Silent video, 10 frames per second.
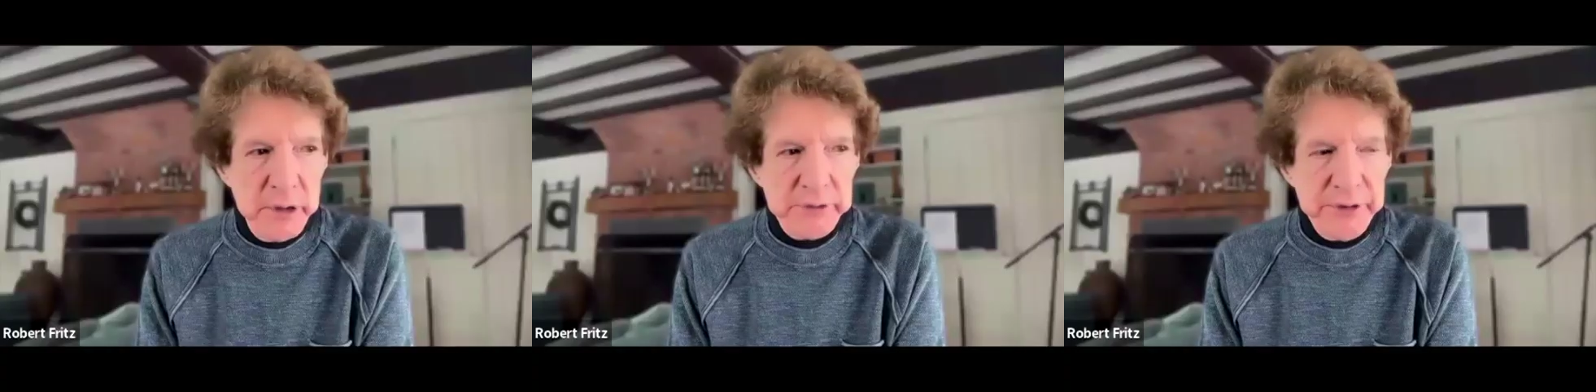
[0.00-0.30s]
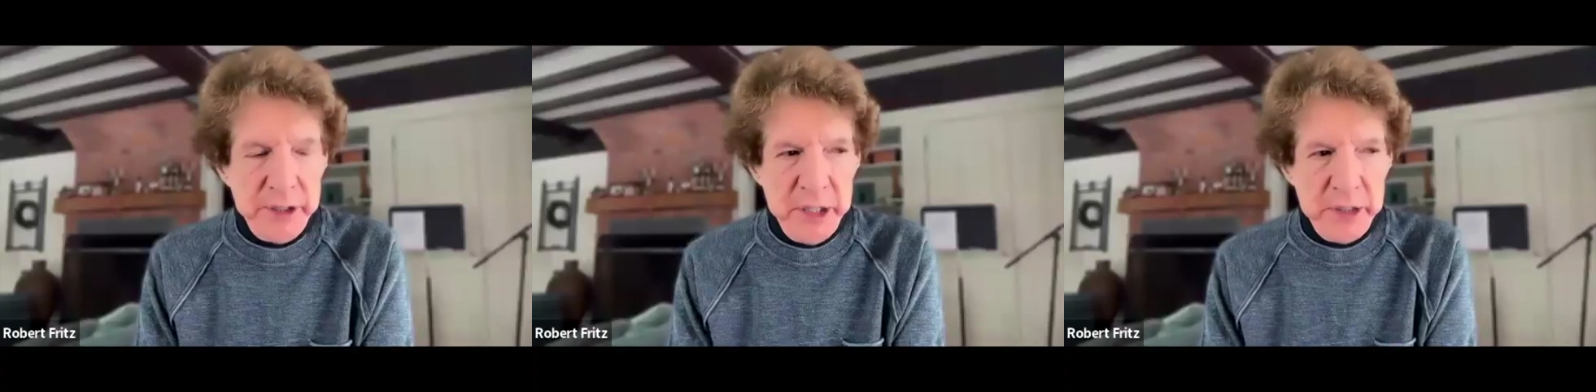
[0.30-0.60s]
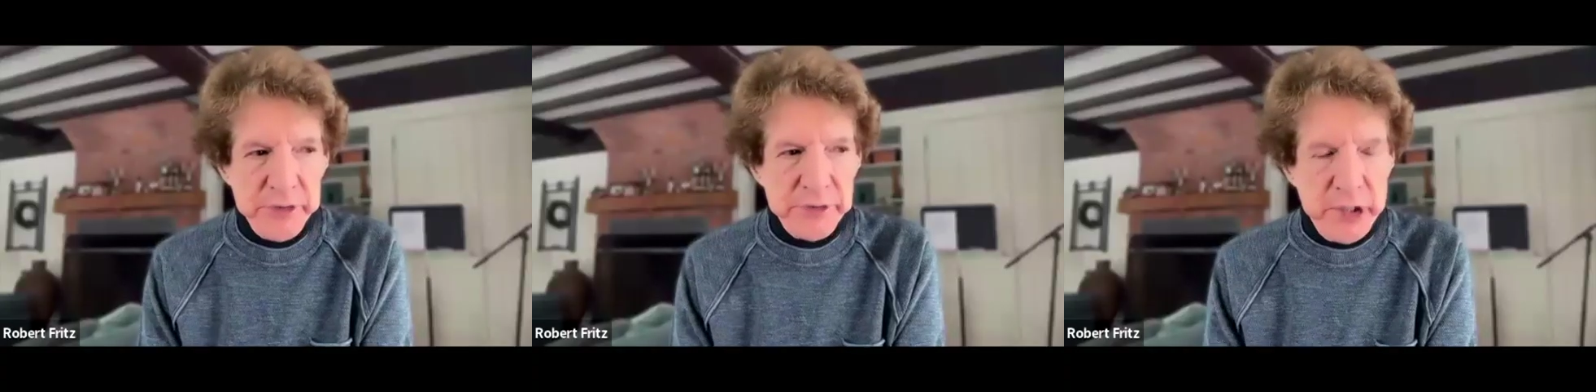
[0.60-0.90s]

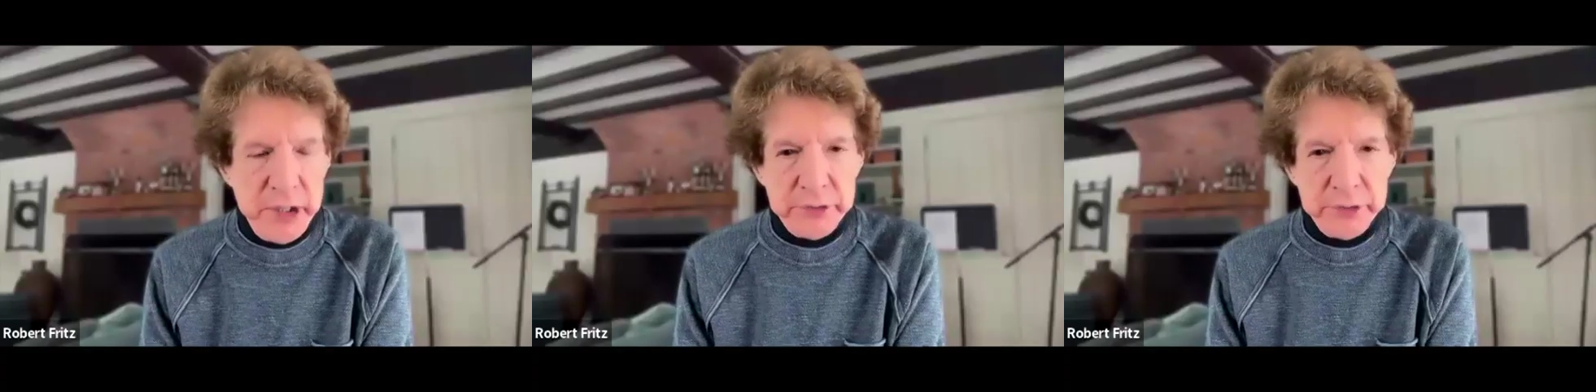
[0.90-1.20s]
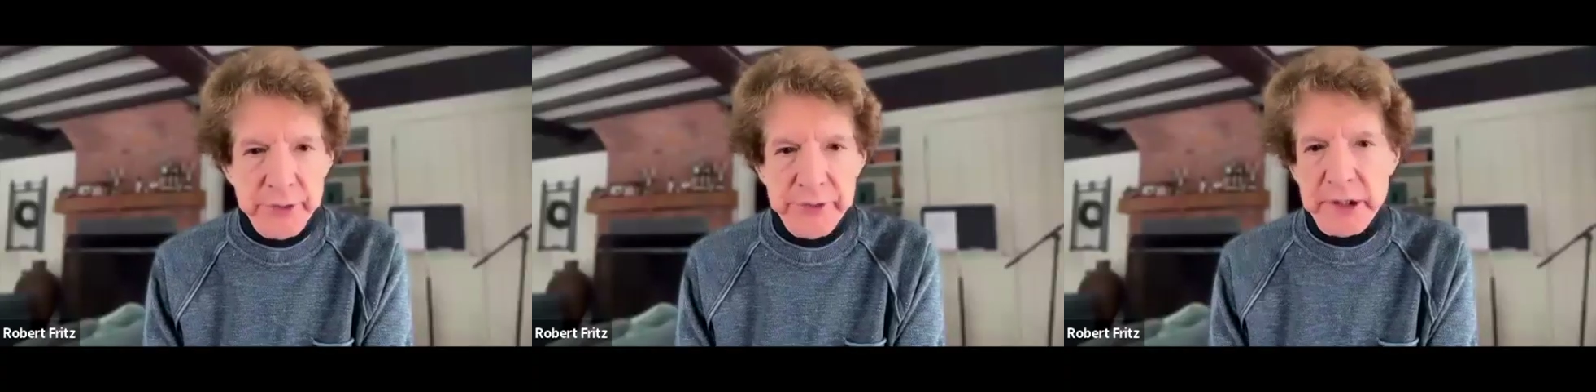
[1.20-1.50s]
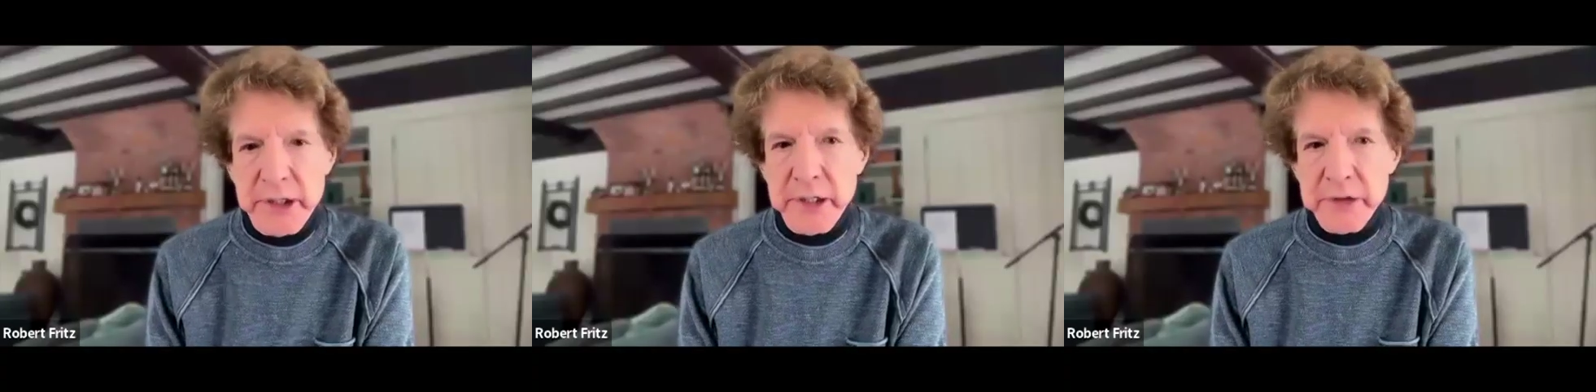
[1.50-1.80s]
Fundamentals of Structural
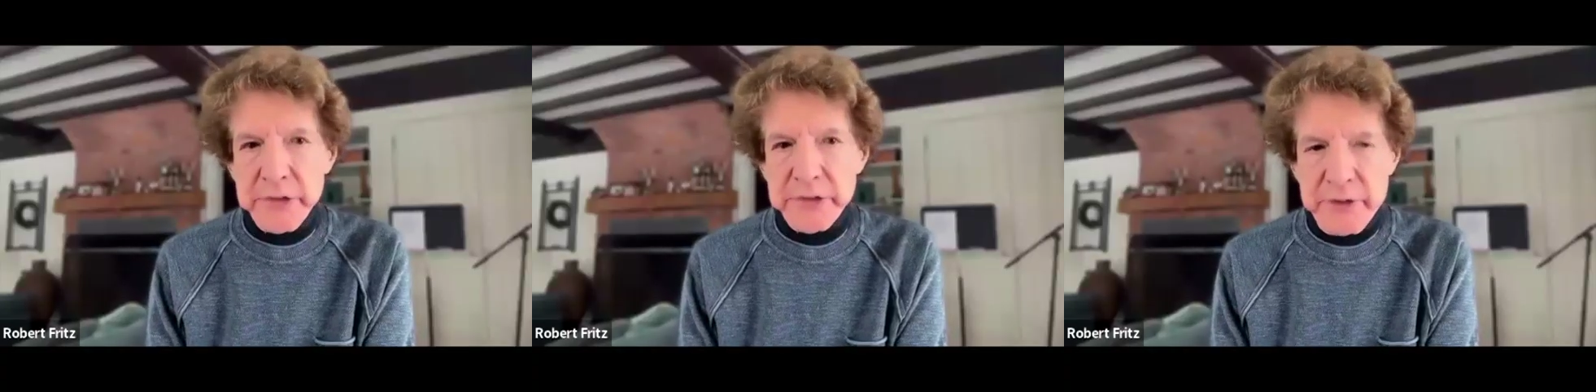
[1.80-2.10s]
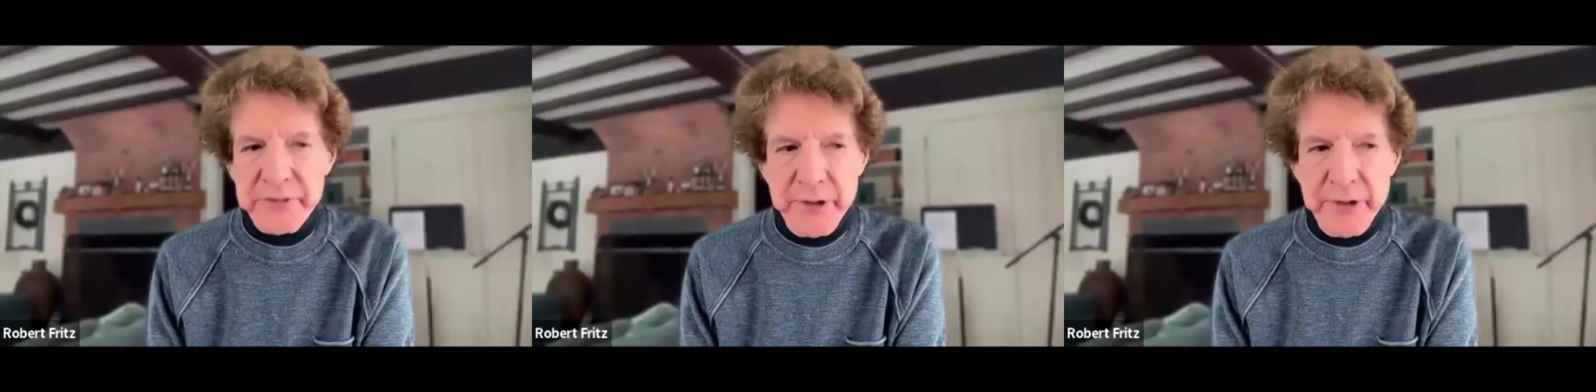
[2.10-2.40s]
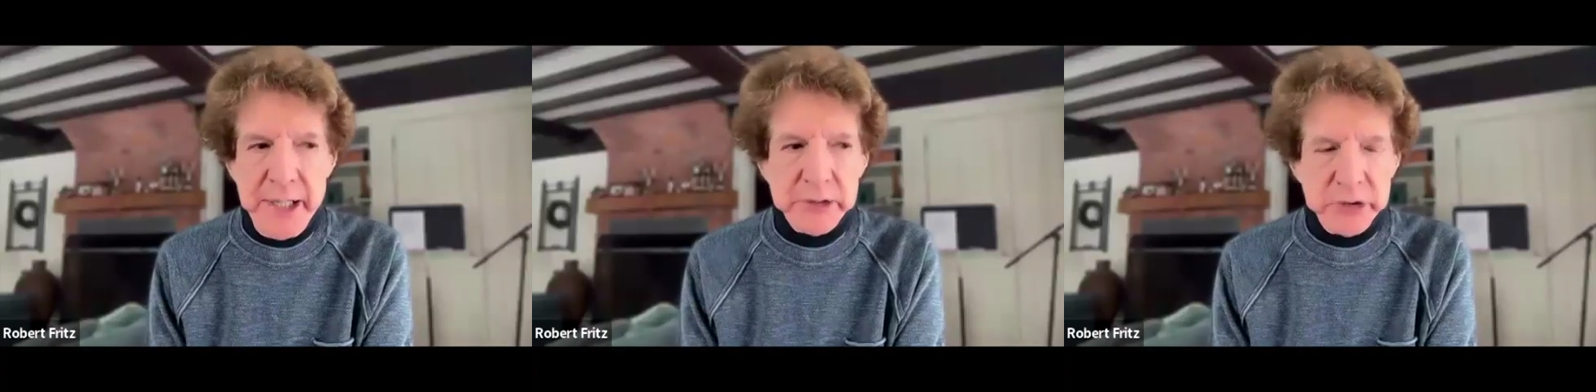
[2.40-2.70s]
Thinking is our
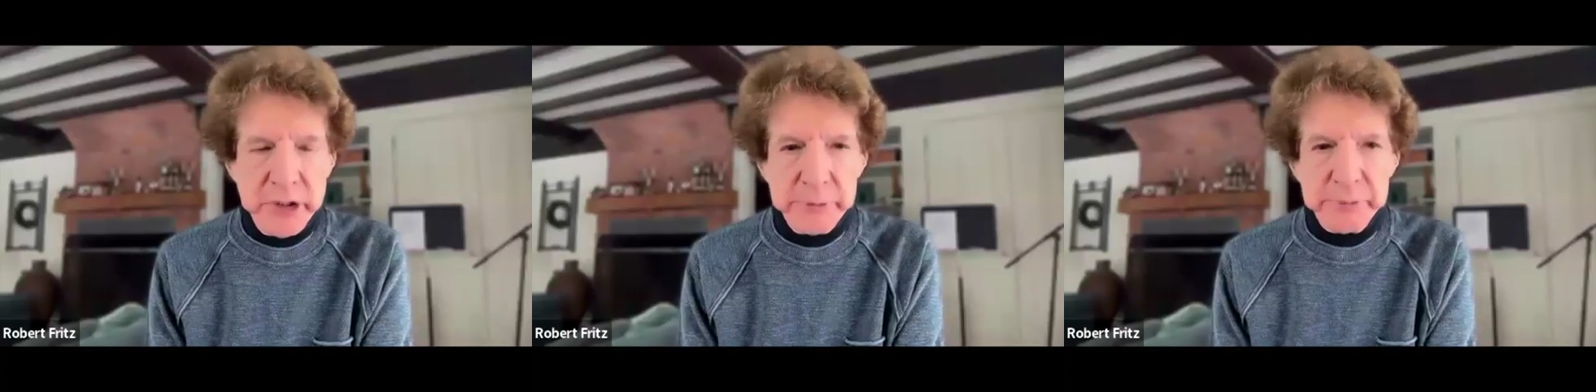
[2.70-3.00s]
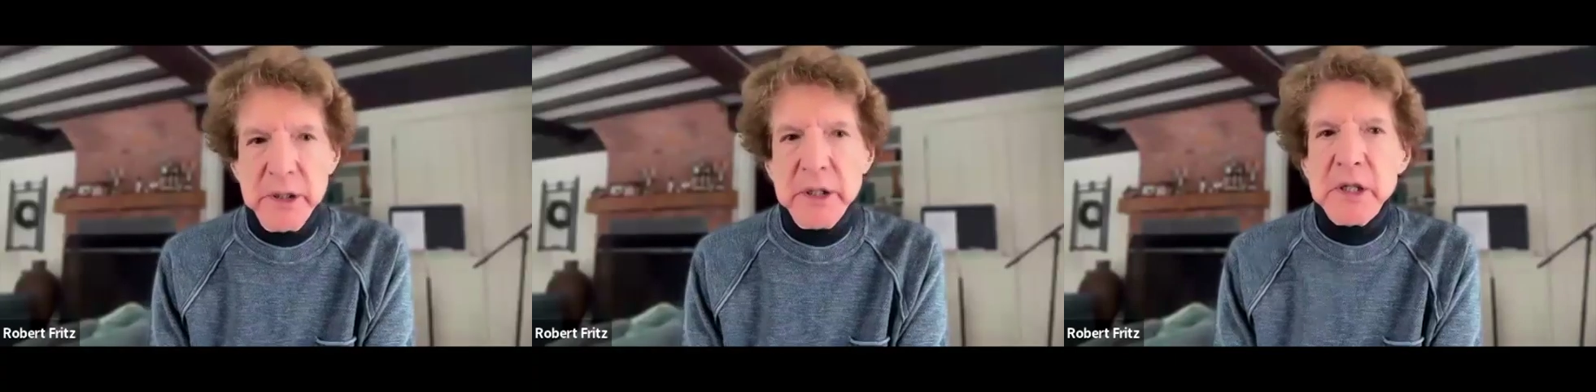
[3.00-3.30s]
flagship